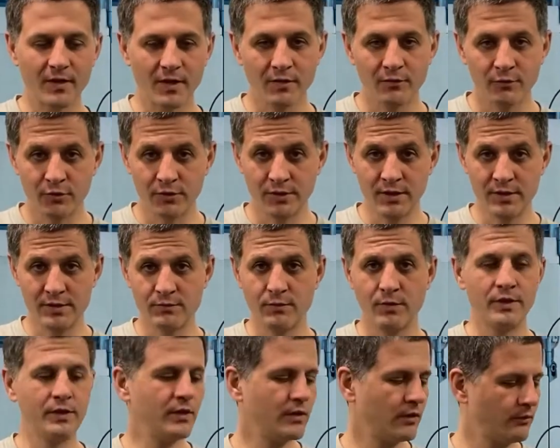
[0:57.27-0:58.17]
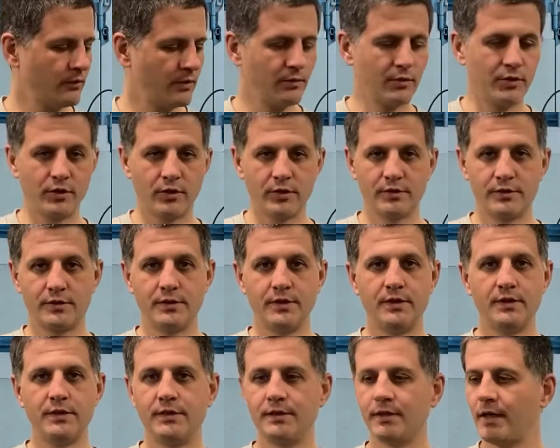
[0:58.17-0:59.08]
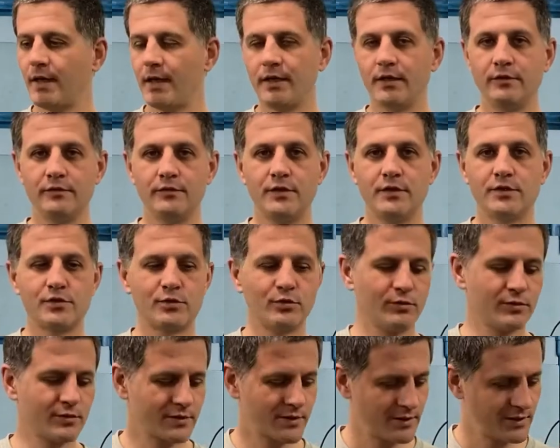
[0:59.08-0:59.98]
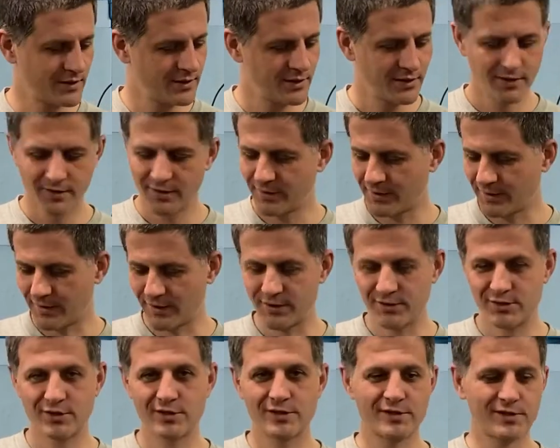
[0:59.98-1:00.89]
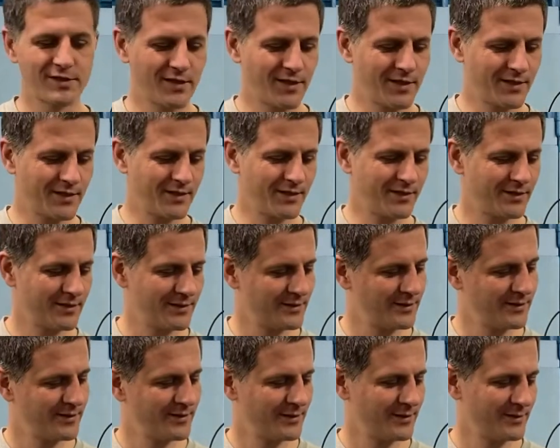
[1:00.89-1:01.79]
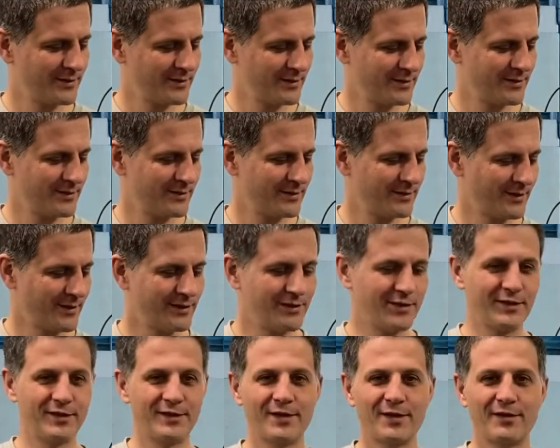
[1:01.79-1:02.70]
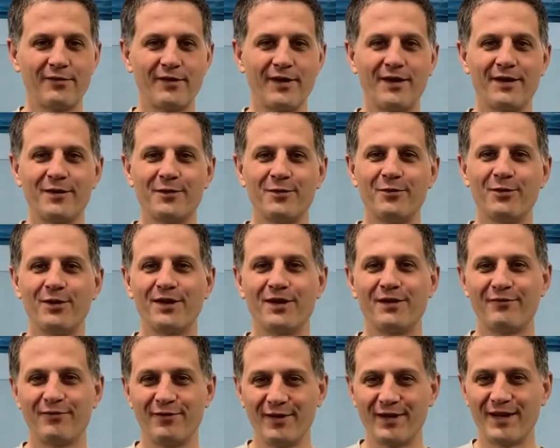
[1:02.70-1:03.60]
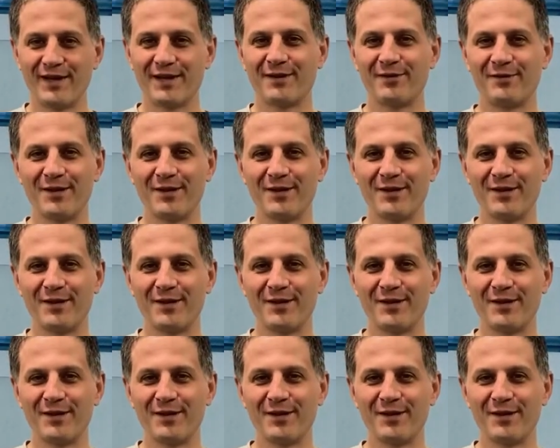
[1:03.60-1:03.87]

For this video we will not need any of these tools. I just I think they're very cool and I feel like a